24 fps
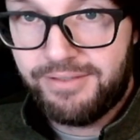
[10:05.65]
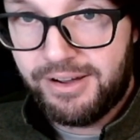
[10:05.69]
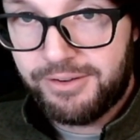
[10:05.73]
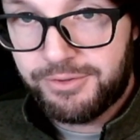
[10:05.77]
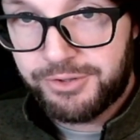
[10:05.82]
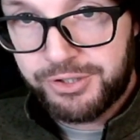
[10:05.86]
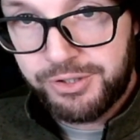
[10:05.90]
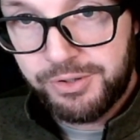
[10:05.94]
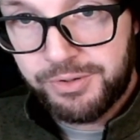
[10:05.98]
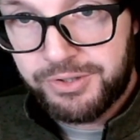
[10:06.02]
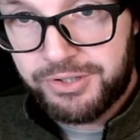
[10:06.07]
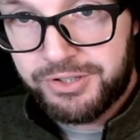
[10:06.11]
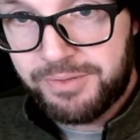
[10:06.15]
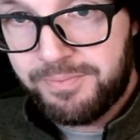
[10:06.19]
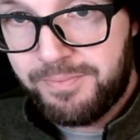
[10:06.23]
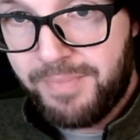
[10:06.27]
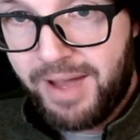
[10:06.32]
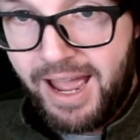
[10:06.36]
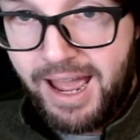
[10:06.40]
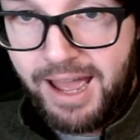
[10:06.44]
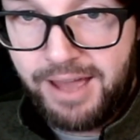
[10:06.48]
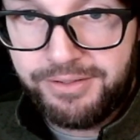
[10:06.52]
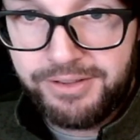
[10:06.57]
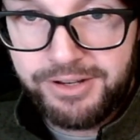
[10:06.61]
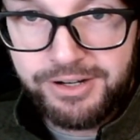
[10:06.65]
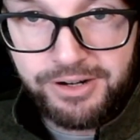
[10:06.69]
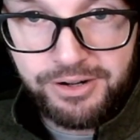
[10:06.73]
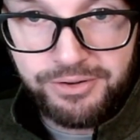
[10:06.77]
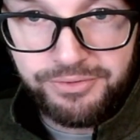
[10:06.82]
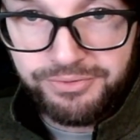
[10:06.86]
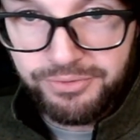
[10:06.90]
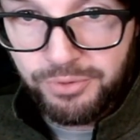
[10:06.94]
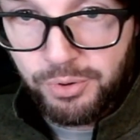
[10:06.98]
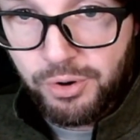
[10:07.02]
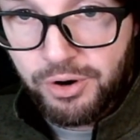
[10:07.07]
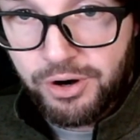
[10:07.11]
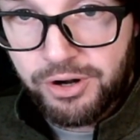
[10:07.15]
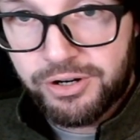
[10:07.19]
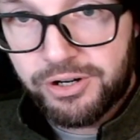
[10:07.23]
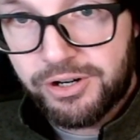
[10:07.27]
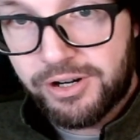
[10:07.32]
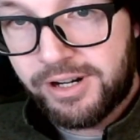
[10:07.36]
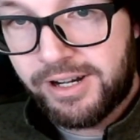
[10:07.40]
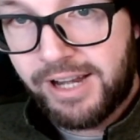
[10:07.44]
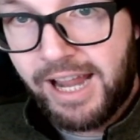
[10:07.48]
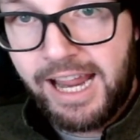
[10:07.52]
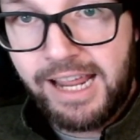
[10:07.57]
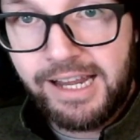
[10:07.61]
I was doing some math,
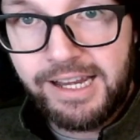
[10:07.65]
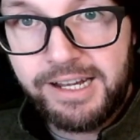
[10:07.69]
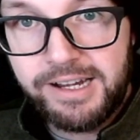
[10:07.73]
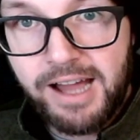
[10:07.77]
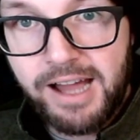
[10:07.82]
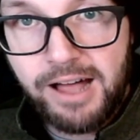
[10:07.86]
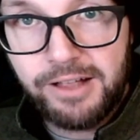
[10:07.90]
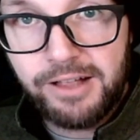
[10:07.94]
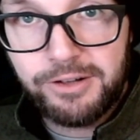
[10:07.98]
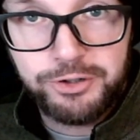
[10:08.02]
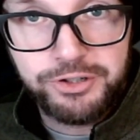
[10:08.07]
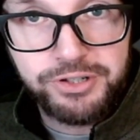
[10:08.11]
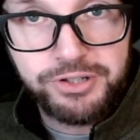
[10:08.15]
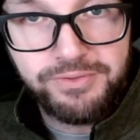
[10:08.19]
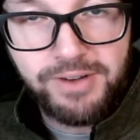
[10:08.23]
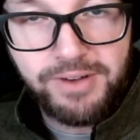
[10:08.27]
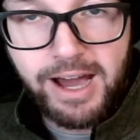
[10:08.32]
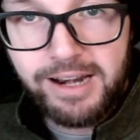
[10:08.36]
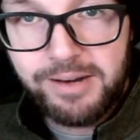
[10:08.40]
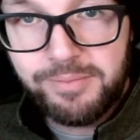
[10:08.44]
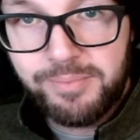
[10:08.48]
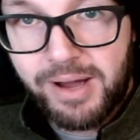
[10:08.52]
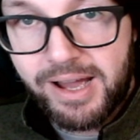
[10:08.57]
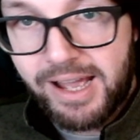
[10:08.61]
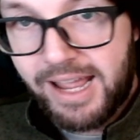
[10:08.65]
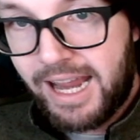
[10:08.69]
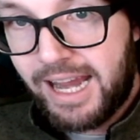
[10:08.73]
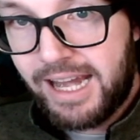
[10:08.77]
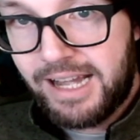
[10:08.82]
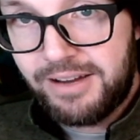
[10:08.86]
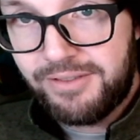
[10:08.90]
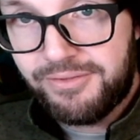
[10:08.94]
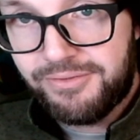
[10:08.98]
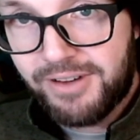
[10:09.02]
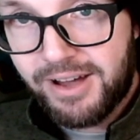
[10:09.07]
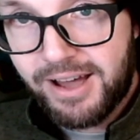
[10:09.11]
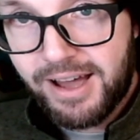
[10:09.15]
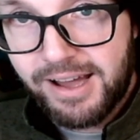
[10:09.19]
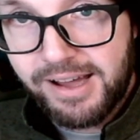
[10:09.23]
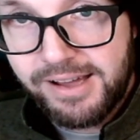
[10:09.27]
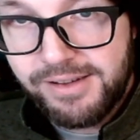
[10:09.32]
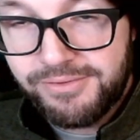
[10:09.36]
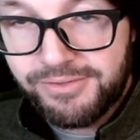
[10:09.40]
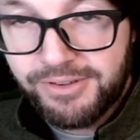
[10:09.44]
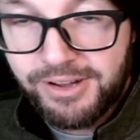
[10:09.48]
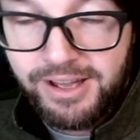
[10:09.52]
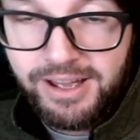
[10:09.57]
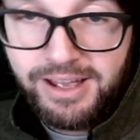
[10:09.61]
$480 divided by
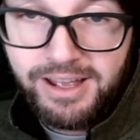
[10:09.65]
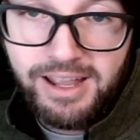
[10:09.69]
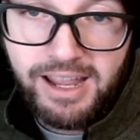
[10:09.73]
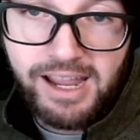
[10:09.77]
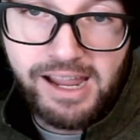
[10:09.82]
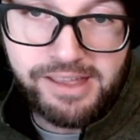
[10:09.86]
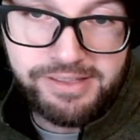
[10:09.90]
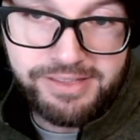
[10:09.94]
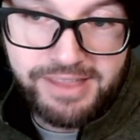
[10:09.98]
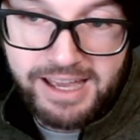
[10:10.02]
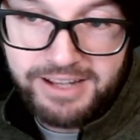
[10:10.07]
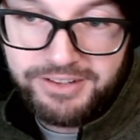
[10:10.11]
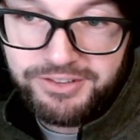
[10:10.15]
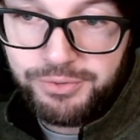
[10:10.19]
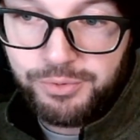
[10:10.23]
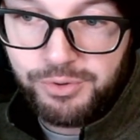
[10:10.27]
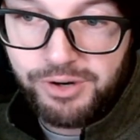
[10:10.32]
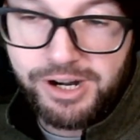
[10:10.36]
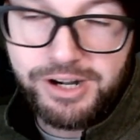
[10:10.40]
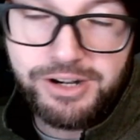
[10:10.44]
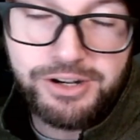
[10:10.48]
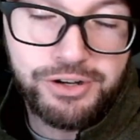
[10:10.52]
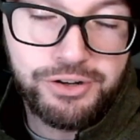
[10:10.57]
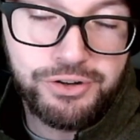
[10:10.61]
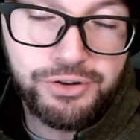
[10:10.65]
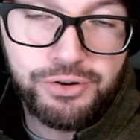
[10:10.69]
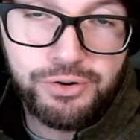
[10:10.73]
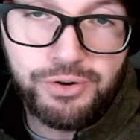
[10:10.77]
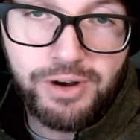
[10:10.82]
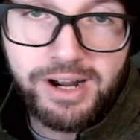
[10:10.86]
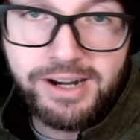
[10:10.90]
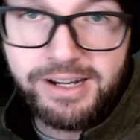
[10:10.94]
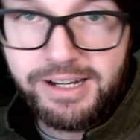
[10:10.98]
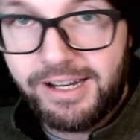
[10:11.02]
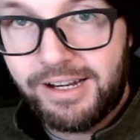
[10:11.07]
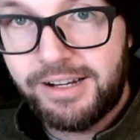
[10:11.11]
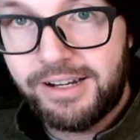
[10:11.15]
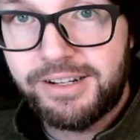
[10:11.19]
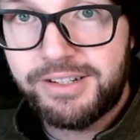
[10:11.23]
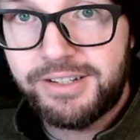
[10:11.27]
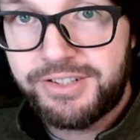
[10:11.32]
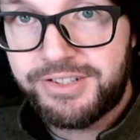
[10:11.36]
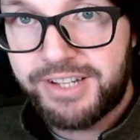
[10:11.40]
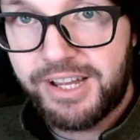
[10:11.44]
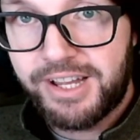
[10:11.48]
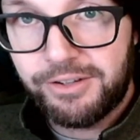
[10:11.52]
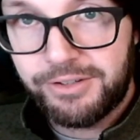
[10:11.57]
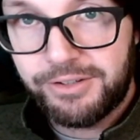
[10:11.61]
85. And that's what I knew I needed to
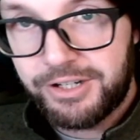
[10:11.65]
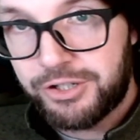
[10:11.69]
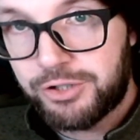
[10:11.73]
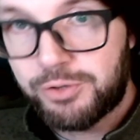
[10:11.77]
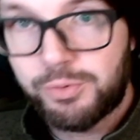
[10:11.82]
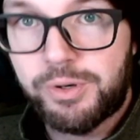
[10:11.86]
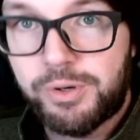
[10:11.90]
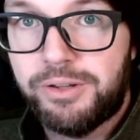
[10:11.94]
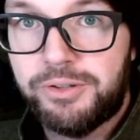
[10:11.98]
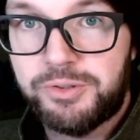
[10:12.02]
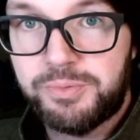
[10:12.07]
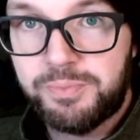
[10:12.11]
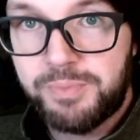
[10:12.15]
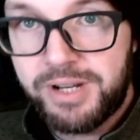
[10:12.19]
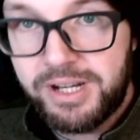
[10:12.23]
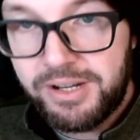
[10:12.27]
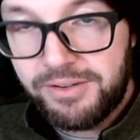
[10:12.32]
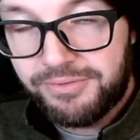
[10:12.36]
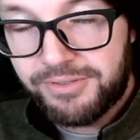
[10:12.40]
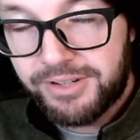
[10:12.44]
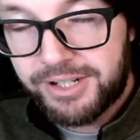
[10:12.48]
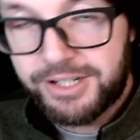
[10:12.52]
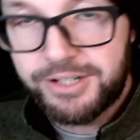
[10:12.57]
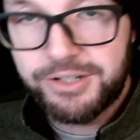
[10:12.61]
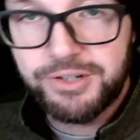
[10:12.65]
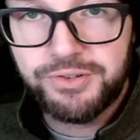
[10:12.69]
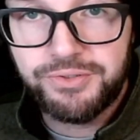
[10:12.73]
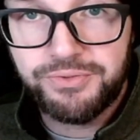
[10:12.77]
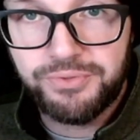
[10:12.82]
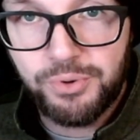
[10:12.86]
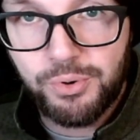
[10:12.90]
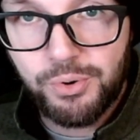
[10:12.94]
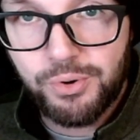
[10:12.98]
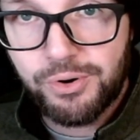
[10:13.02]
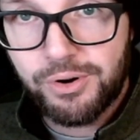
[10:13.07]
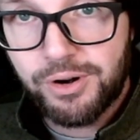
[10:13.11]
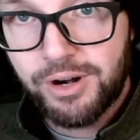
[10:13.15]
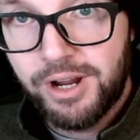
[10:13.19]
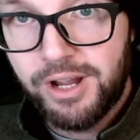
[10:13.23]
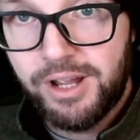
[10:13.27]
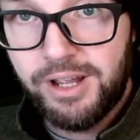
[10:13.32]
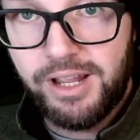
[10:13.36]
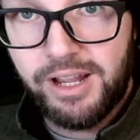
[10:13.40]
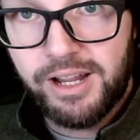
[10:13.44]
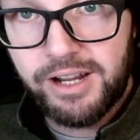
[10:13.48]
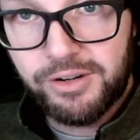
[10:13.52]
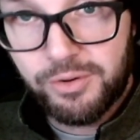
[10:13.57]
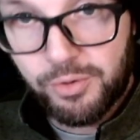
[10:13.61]
sell each one of those minifigures for
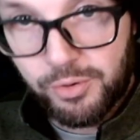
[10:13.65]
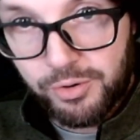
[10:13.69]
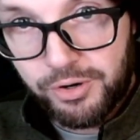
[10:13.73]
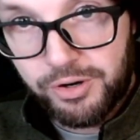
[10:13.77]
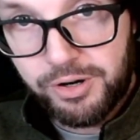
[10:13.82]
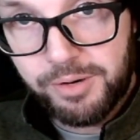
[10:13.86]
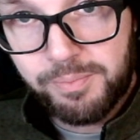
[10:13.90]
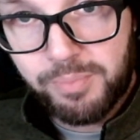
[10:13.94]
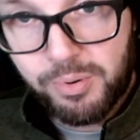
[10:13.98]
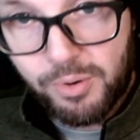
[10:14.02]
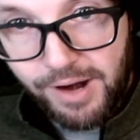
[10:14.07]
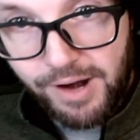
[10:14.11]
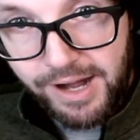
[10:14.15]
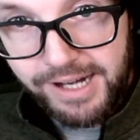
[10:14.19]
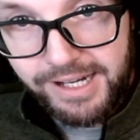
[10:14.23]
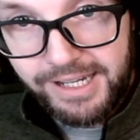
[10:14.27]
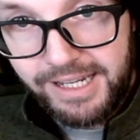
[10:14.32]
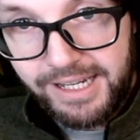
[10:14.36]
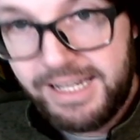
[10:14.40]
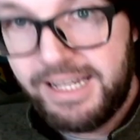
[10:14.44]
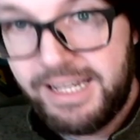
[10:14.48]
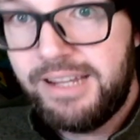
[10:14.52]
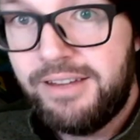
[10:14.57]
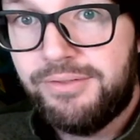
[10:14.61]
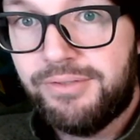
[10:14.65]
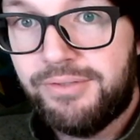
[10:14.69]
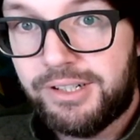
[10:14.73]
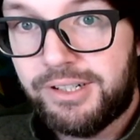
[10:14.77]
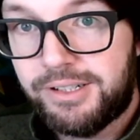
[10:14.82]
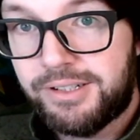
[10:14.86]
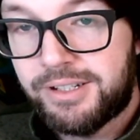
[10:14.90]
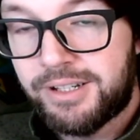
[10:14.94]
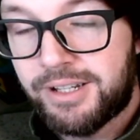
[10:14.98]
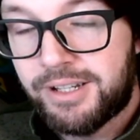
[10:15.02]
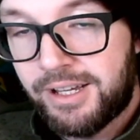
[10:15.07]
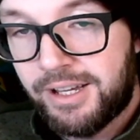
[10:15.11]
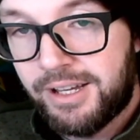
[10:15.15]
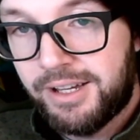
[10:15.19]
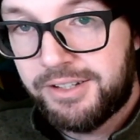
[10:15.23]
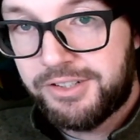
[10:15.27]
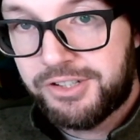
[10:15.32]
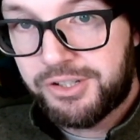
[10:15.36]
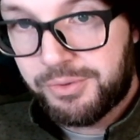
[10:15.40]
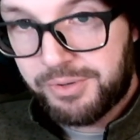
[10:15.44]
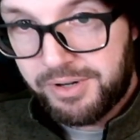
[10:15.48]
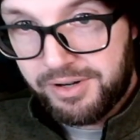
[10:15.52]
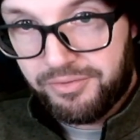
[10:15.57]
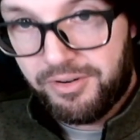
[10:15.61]
in order to break even.
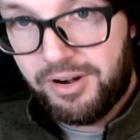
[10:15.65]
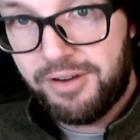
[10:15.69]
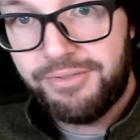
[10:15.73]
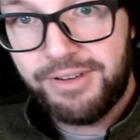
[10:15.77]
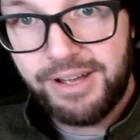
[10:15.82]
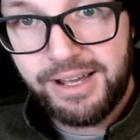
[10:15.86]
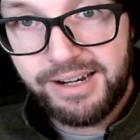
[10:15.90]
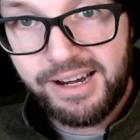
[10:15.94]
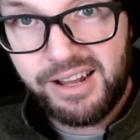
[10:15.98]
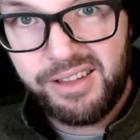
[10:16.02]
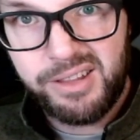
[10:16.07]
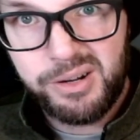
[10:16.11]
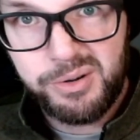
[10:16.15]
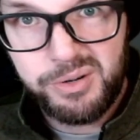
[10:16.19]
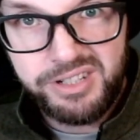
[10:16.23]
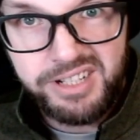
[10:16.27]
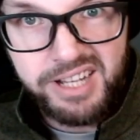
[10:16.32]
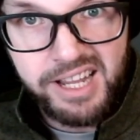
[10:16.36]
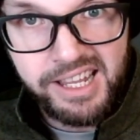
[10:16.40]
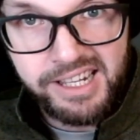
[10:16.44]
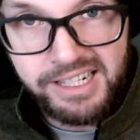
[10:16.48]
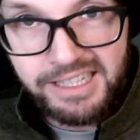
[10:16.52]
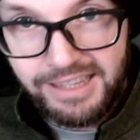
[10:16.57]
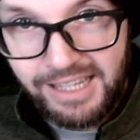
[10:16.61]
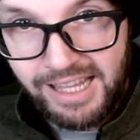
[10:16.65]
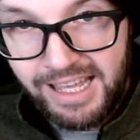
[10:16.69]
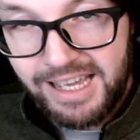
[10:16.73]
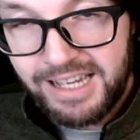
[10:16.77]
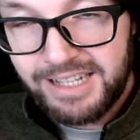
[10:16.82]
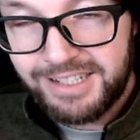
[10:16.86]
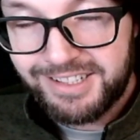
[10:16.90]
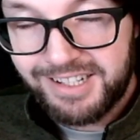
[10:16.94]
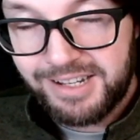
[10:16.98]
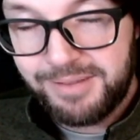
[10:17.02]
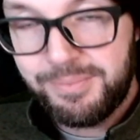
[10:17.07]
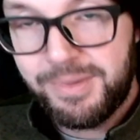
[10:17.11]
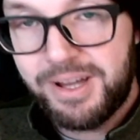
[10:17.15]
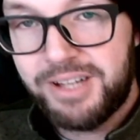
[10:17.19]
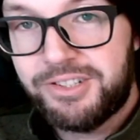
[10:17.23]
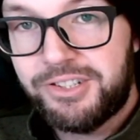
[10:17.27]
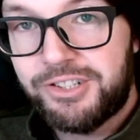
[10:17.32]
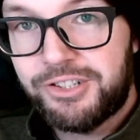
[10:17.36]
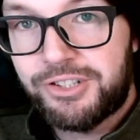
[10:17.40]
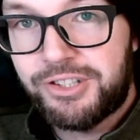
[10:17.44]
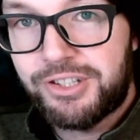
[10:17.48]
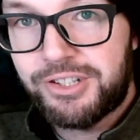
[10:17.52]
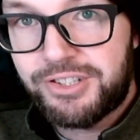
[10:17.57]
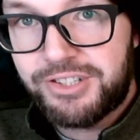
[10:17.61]
So whenever I found out there were 10 less, I
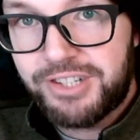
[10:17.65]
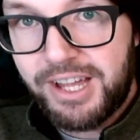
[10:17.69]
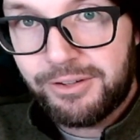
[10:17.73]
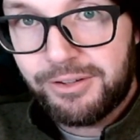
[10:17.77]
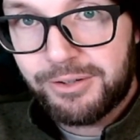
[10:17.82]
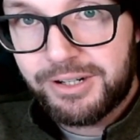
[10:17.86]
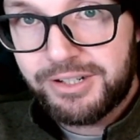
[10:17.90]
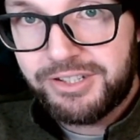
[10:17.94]
messaged the seller.